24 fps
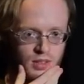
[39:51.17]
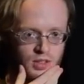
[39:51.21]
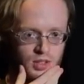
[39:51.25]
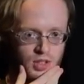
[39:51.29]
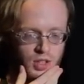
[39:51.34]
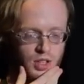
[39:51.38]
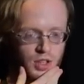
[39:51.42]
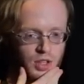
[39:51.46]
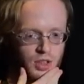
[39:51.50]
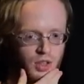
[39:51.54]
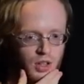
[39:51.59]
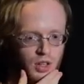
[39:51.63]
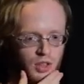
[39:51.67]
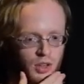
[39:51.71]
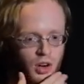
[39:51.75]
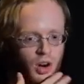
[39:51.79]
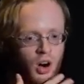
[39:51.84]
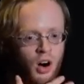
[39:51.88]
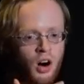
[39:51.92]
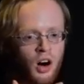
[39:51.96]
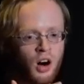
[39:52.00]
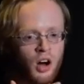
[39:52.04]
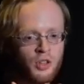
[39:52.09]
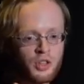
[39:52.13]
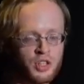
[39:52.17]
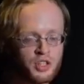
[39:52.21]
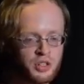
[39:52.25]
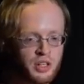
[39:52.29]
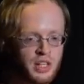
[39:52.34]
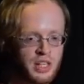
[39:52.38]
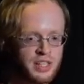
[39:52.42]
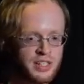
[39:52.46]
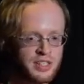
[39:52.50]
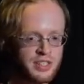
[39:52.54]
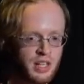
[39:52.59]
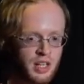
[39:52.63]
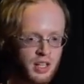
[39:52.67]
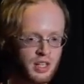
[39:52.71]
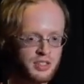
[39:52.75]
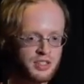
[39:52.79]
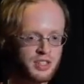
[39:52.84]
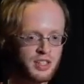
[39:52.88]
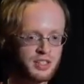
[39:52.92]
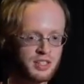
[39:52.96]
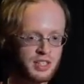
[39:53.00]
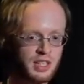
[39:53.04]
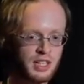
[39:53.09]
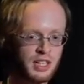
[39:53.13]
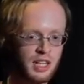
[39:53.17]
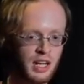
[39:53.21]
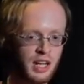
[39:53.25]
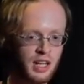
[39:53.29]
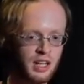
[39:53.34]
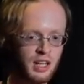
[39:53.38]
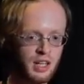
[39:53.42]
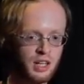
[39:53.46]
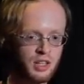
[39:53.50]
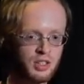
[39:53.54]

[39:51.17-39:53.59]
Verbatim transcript: So the, the, all the training is done on 16K.